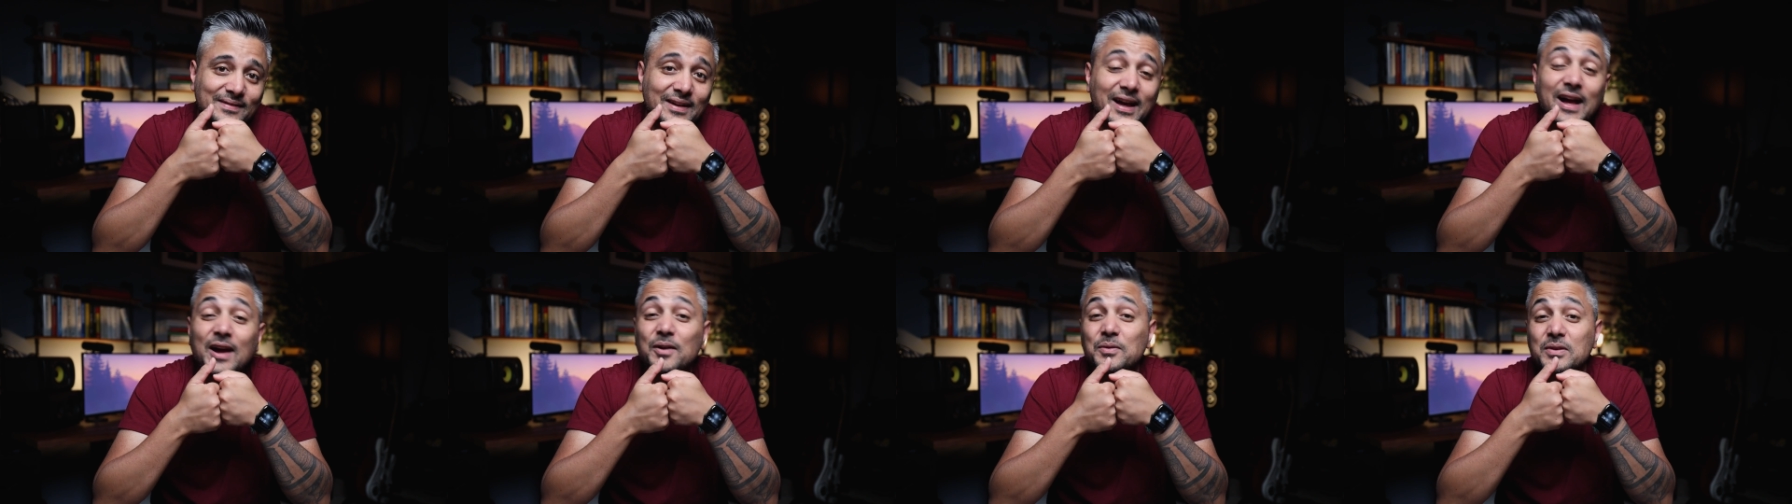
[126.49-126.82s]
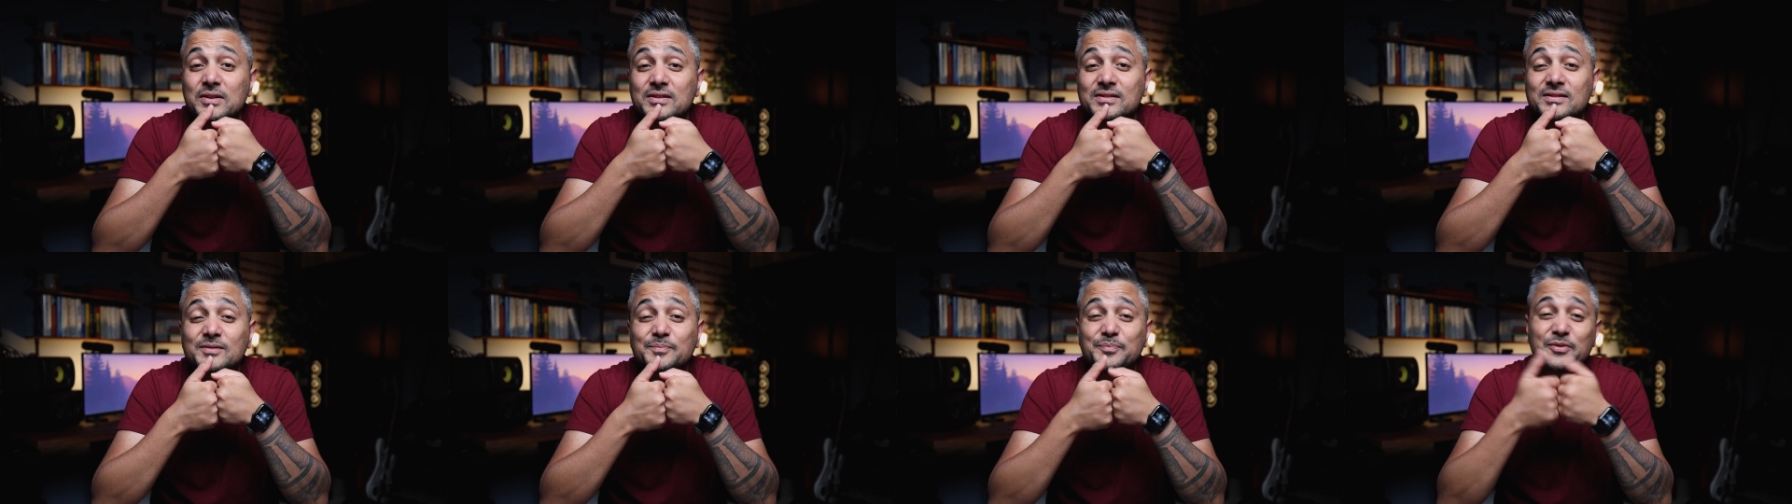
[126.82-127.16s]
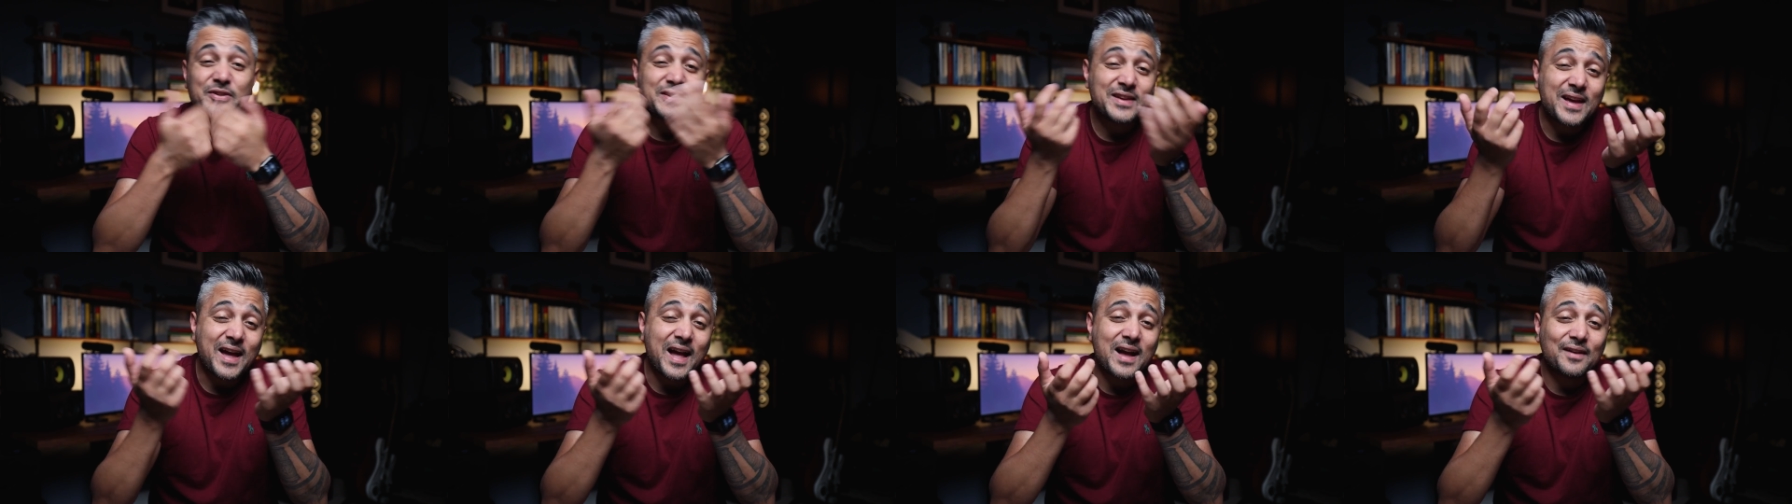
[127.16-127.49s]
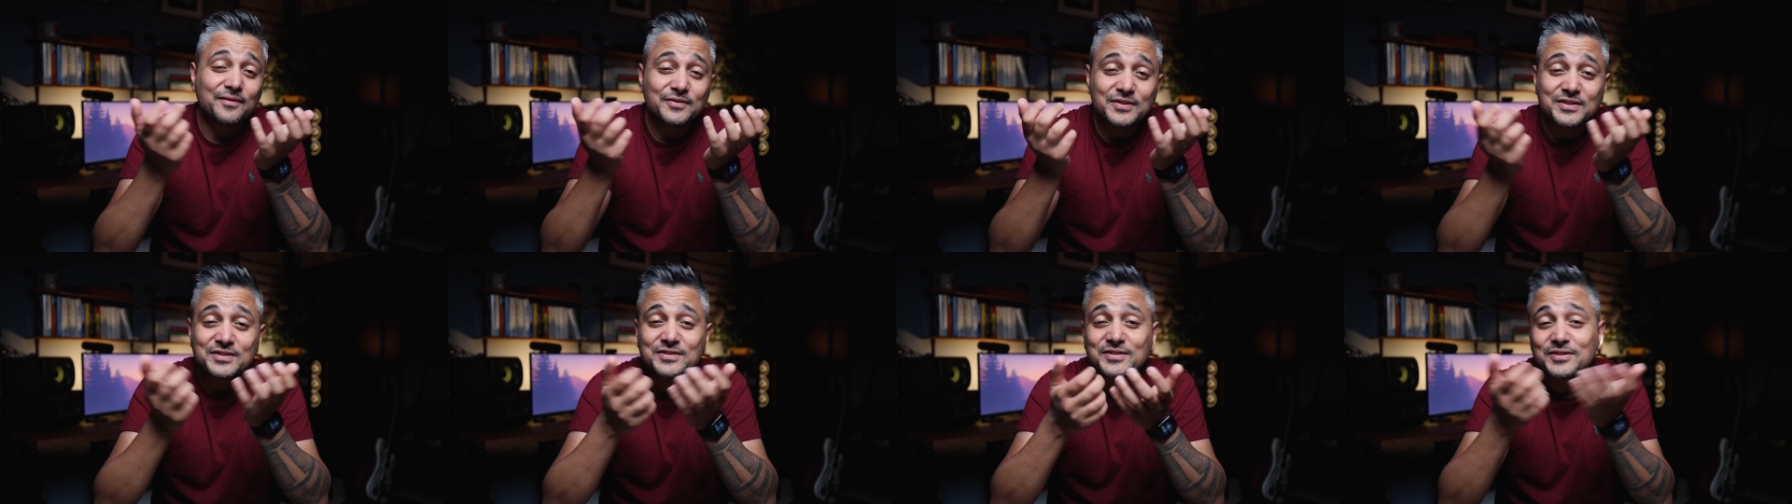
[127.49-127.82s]
I was pretty
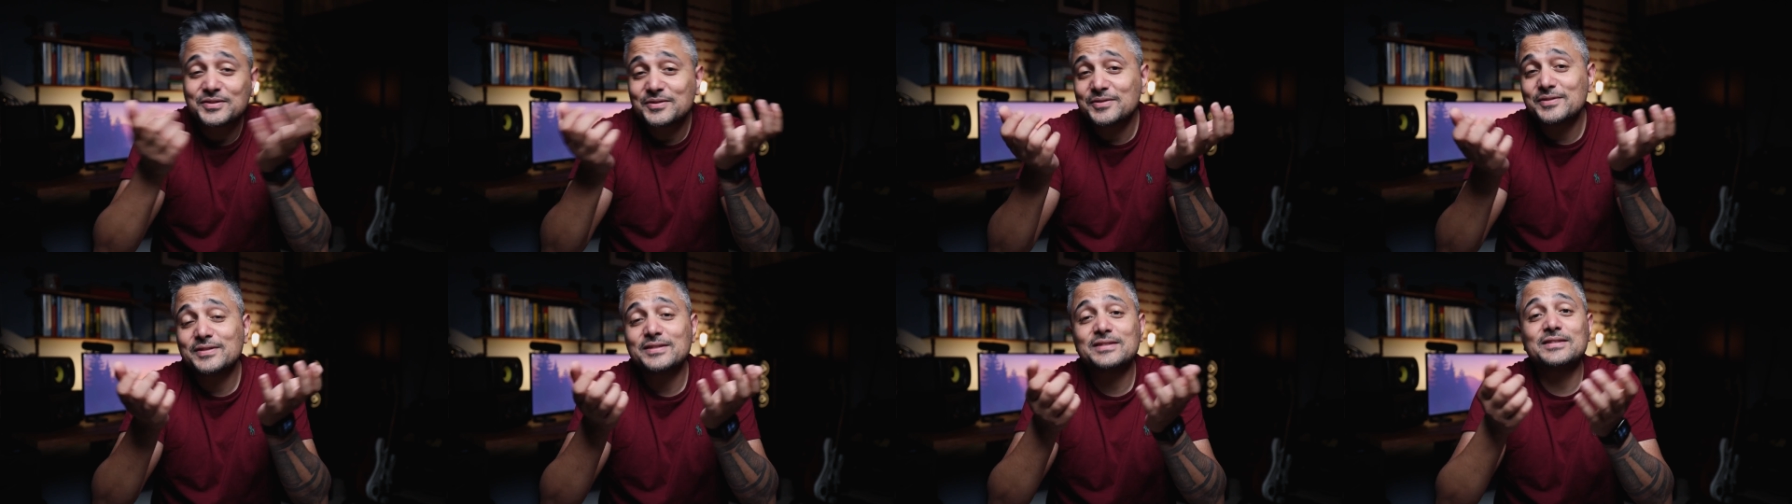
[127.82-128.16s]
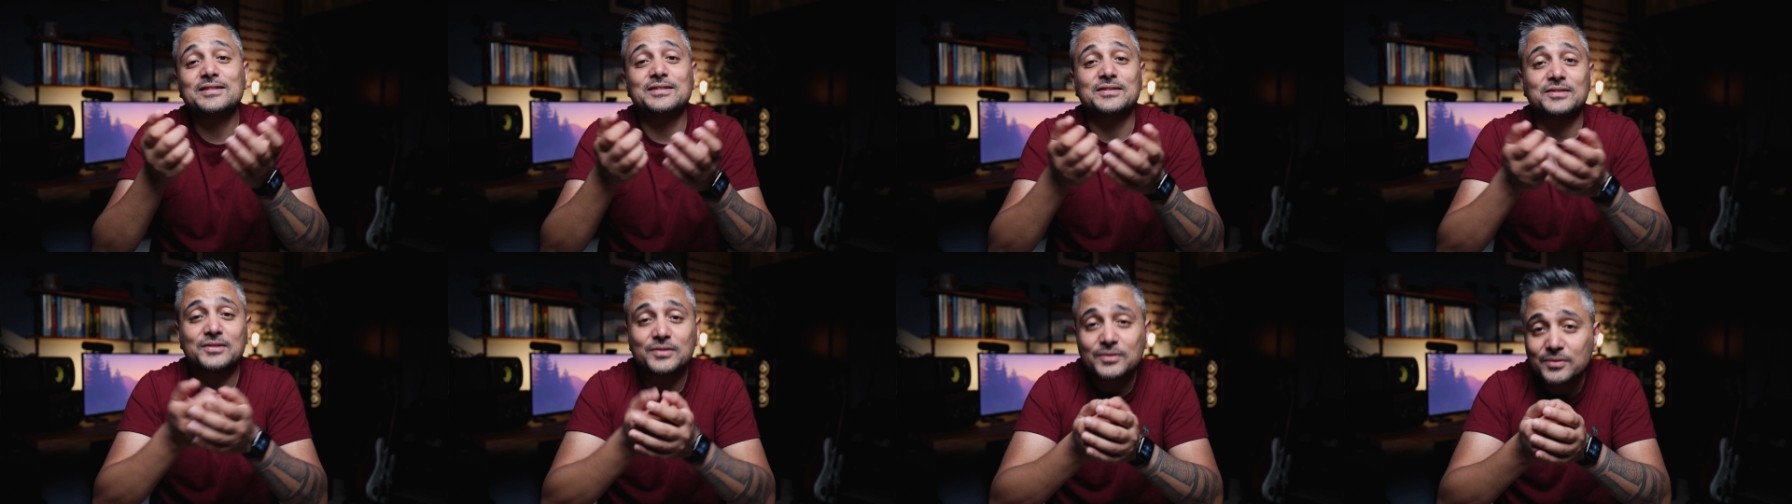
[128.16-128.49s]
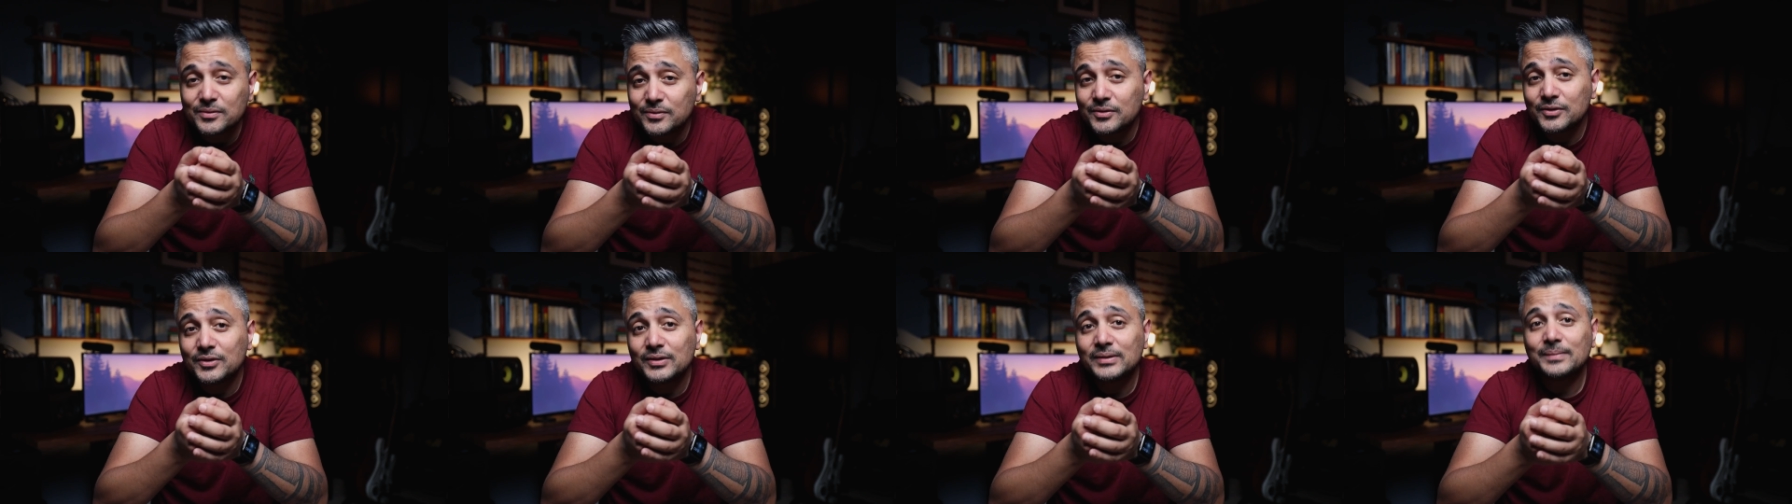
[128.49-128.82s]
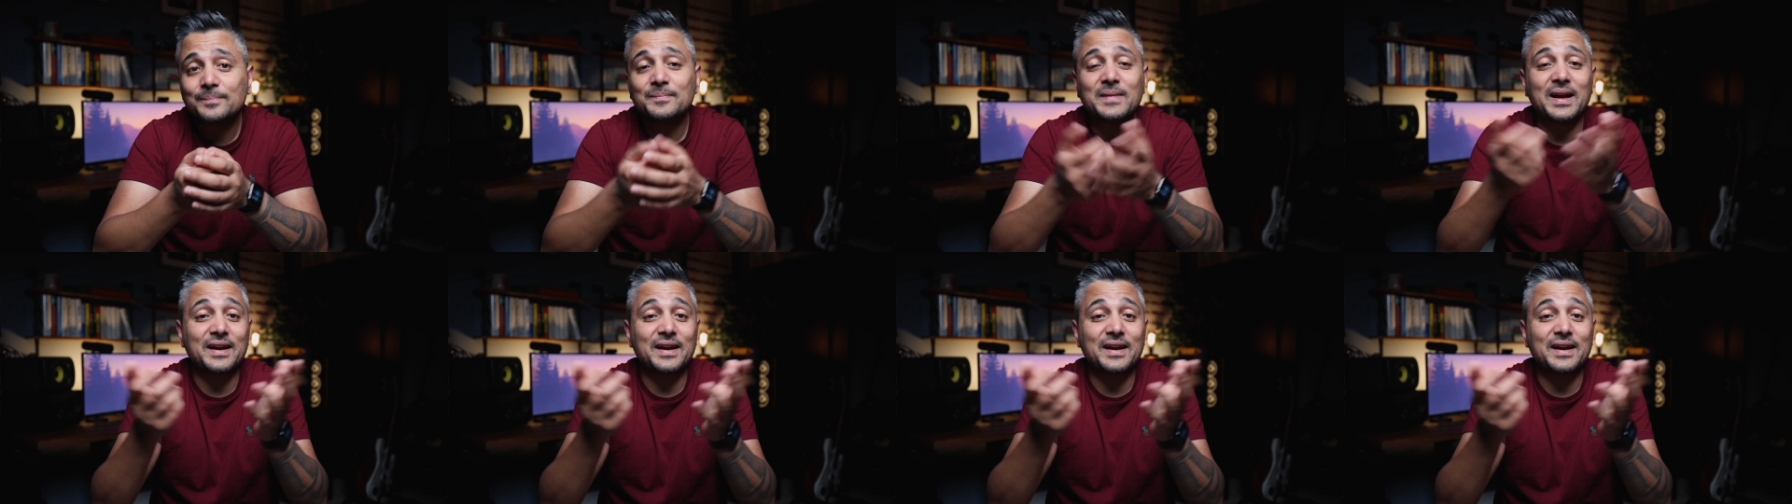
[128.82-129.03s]
average student in school.